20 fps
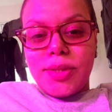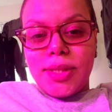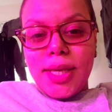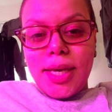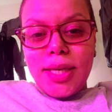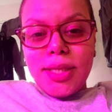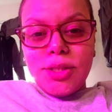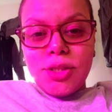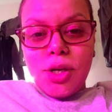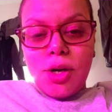
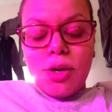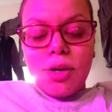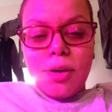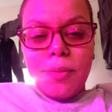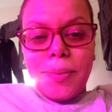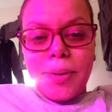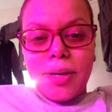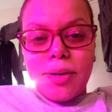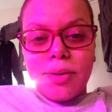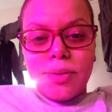they talk
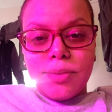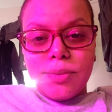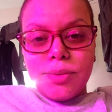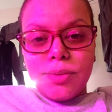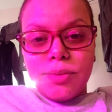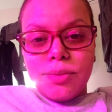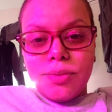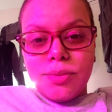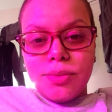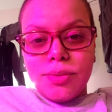about
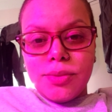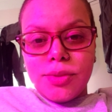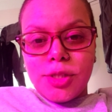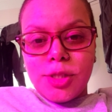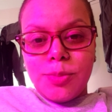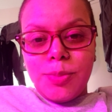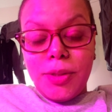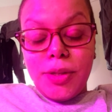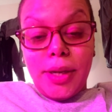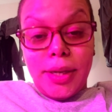
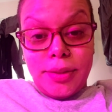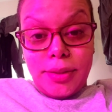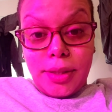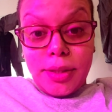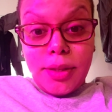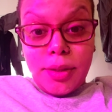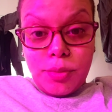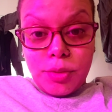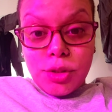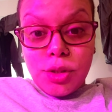spirit, and
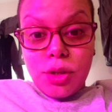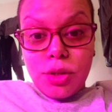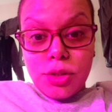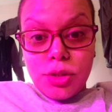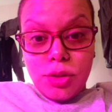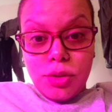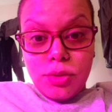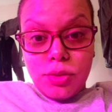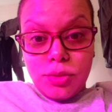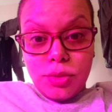then there was
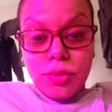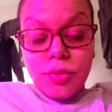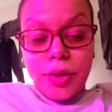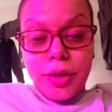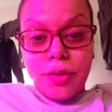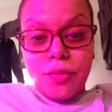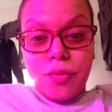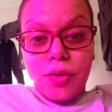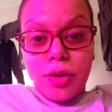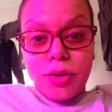also the
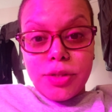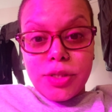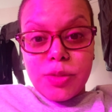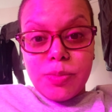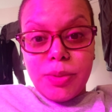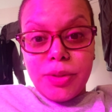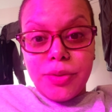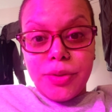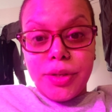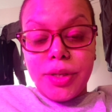rainforest
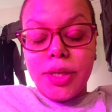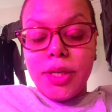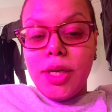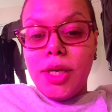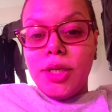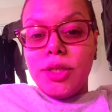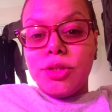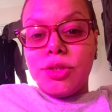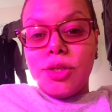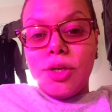spirit.
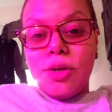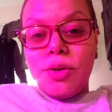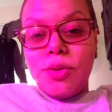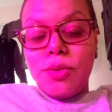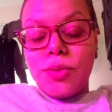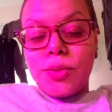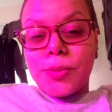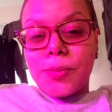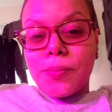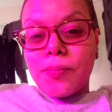
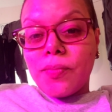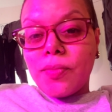So